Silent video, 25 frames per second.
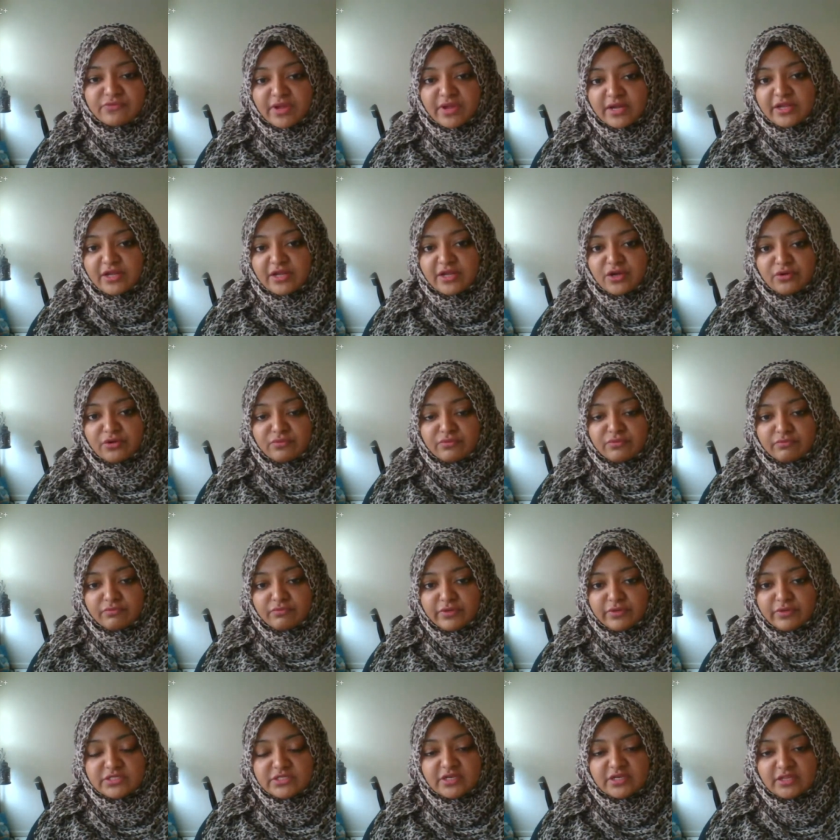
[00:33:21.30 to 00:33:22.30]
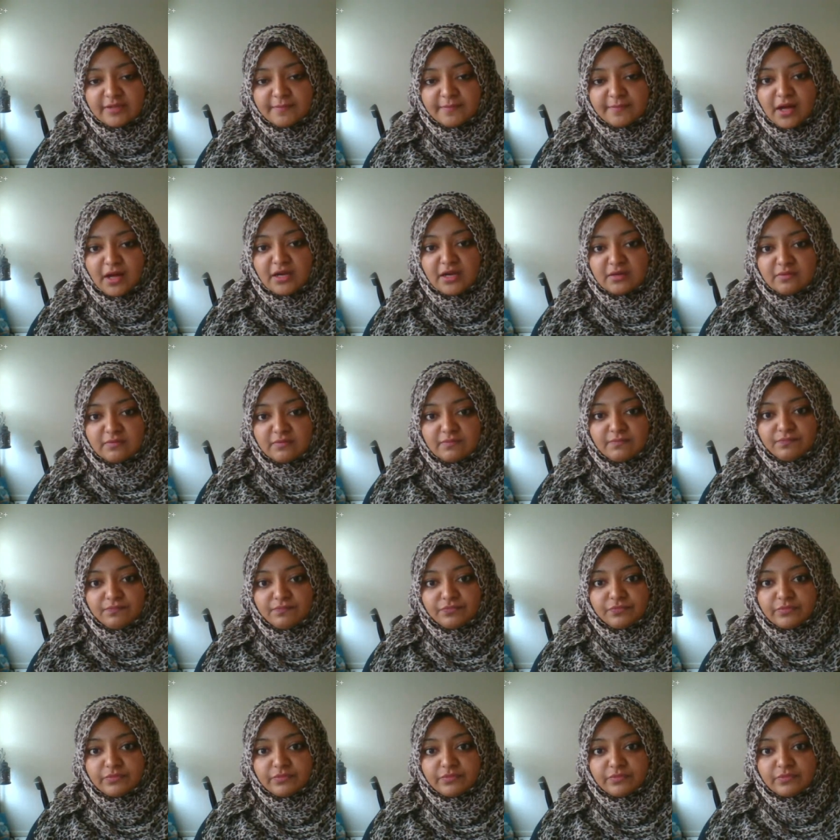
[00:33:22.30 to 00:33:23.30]
Radio recently bought
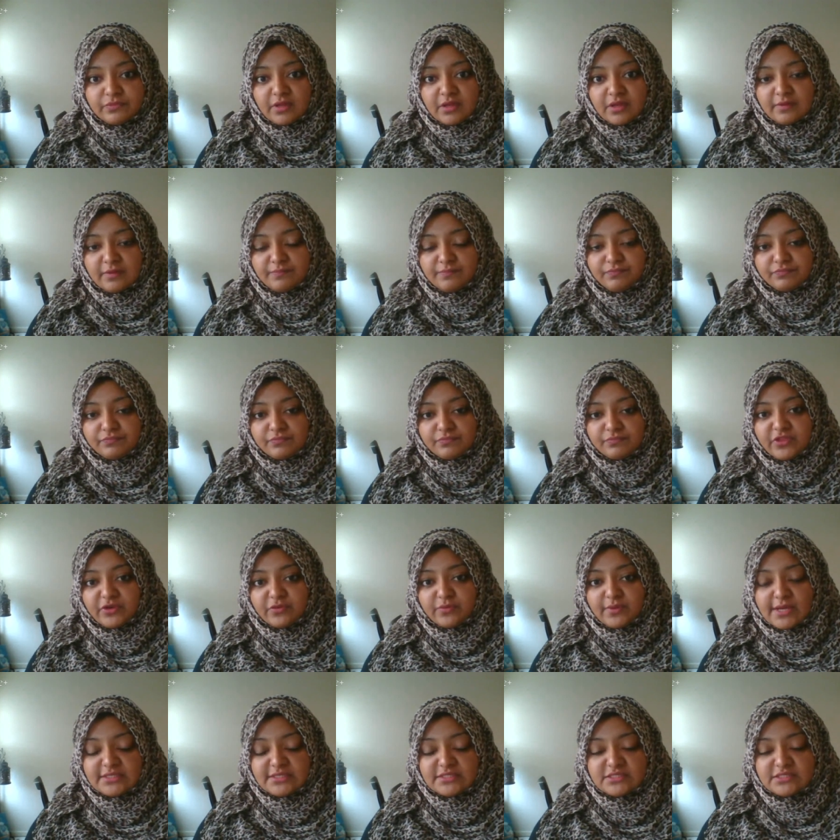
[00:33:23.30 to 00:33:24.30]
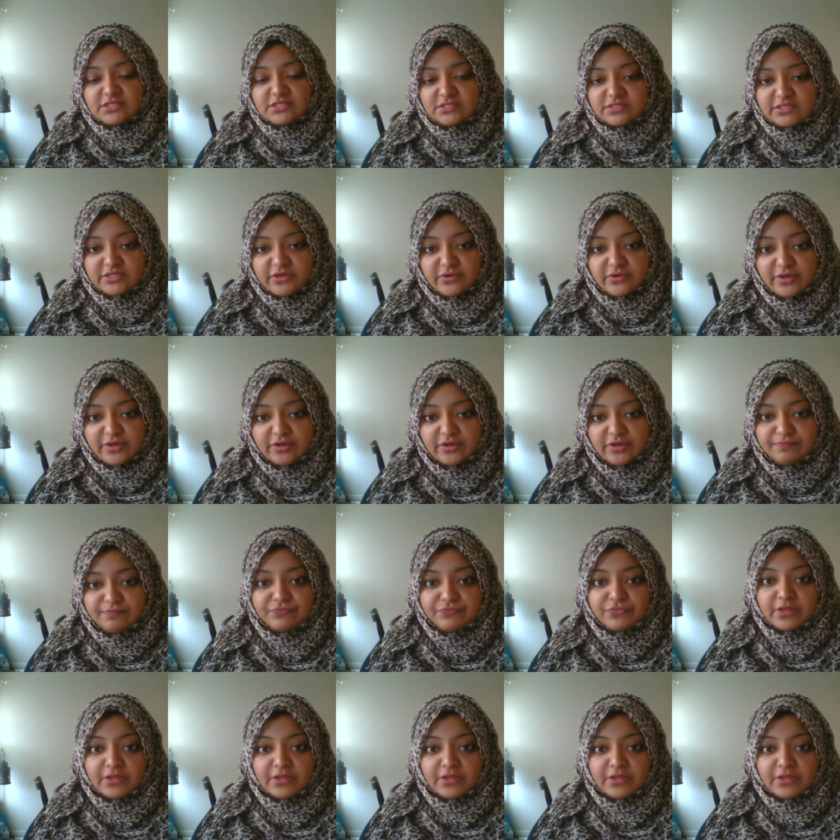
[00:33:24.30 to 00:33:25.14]
the rights to Serial.